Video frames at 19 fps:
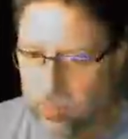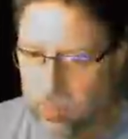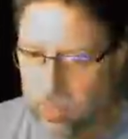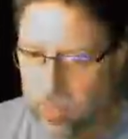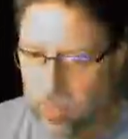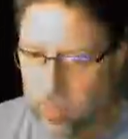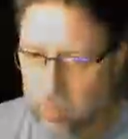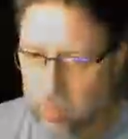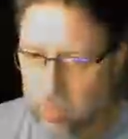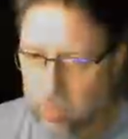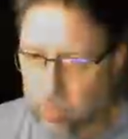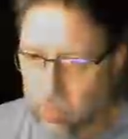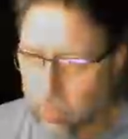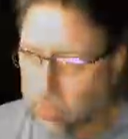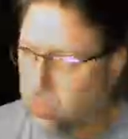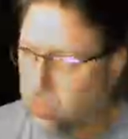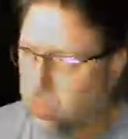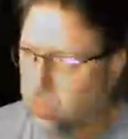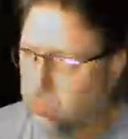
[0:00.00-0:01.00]
be interesting
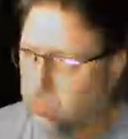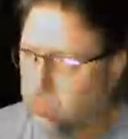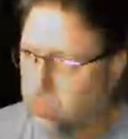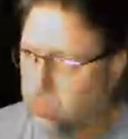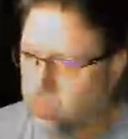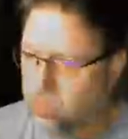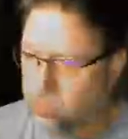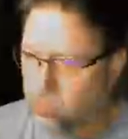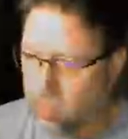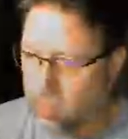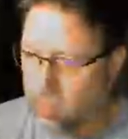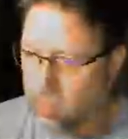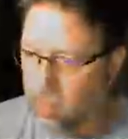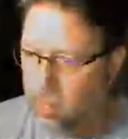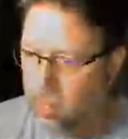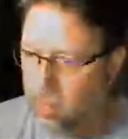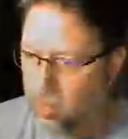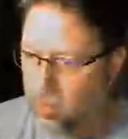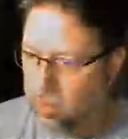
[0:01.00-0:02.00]
for us to find out,
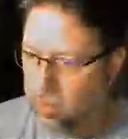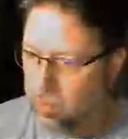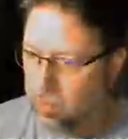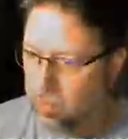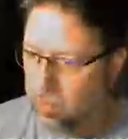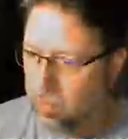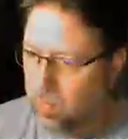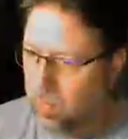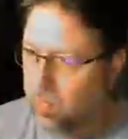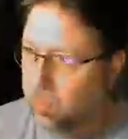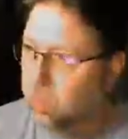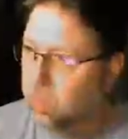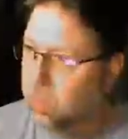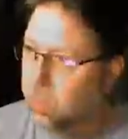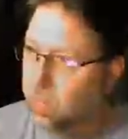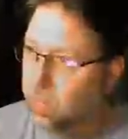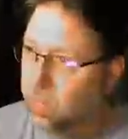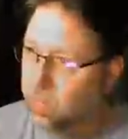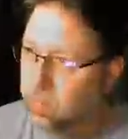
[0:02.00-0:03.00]

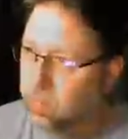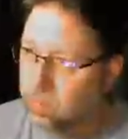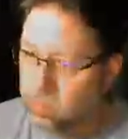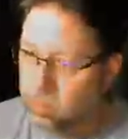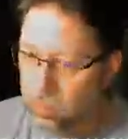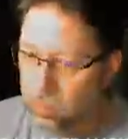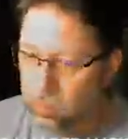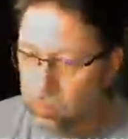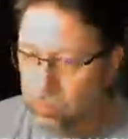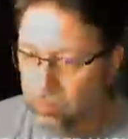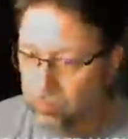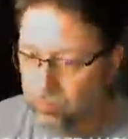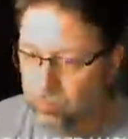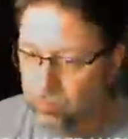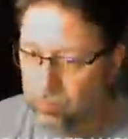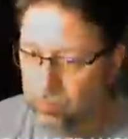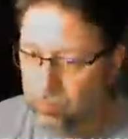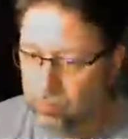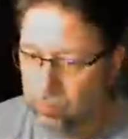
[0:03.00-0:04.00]
and
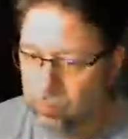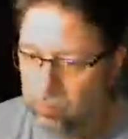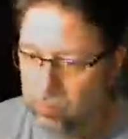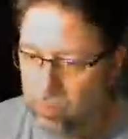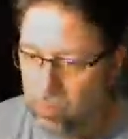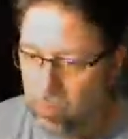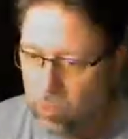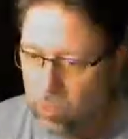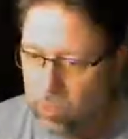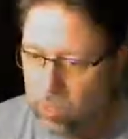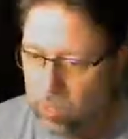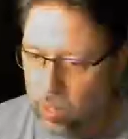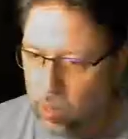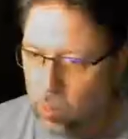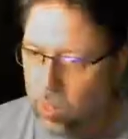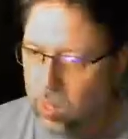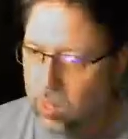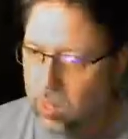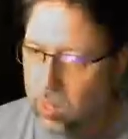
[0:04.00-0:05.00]
how
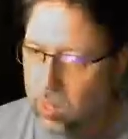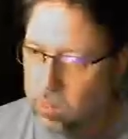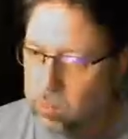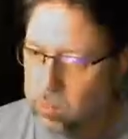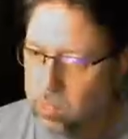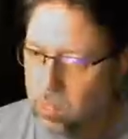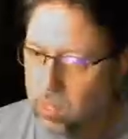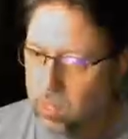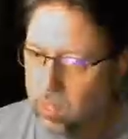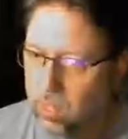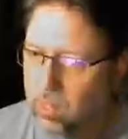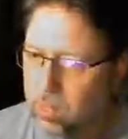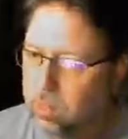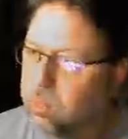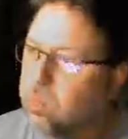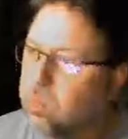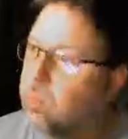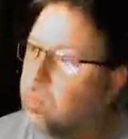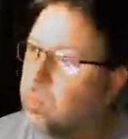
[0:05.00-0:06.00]
quickly I'm dying.
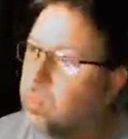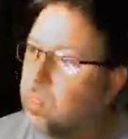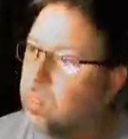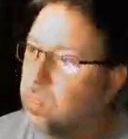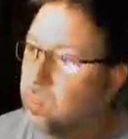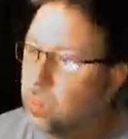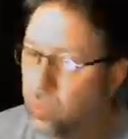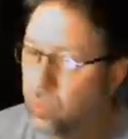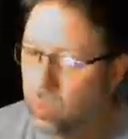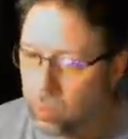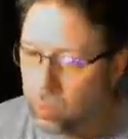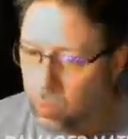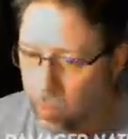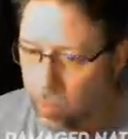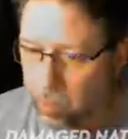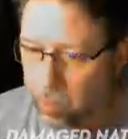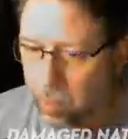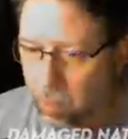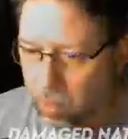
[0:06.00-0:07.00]
It's quite
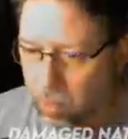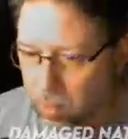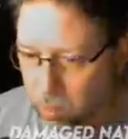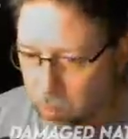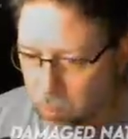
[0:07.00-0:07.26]
possible